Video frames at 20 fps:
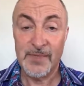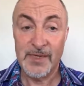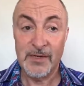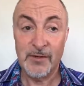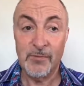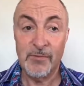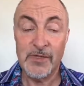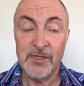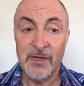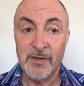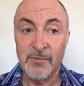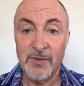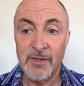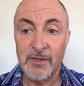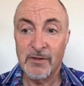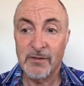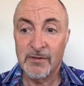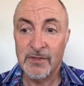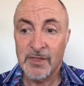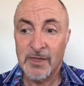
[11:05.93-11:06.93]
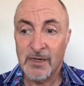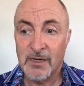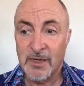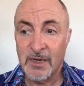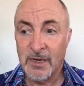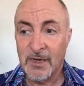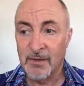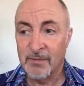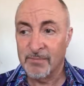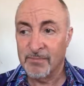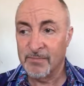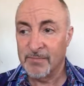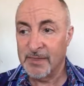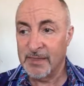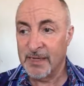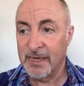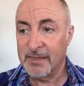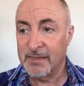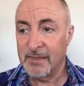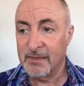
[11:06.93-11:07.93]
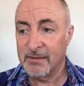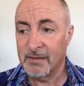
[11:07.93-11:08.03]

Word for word: almost like one of those, um, like the,